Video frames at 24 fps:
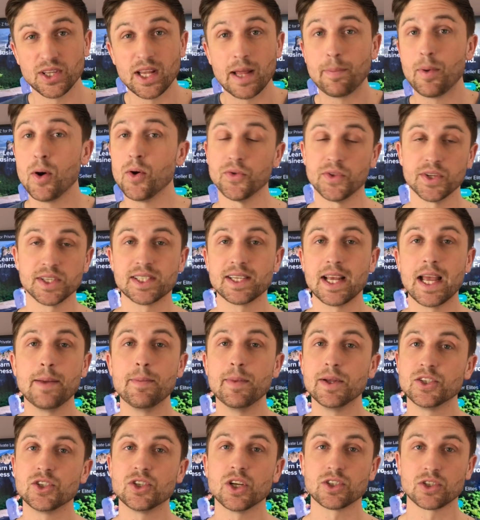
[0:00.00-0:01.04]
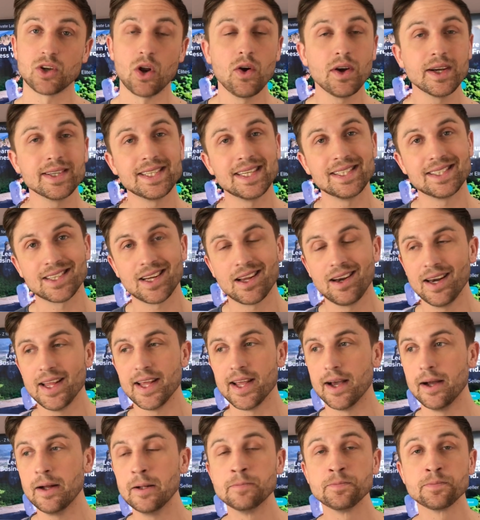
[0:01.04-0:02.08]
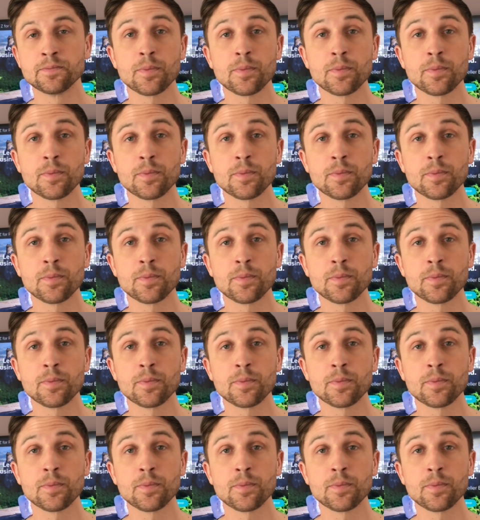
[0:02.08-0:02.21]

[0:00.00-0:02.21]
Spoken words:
They're both the same. As long as it's clear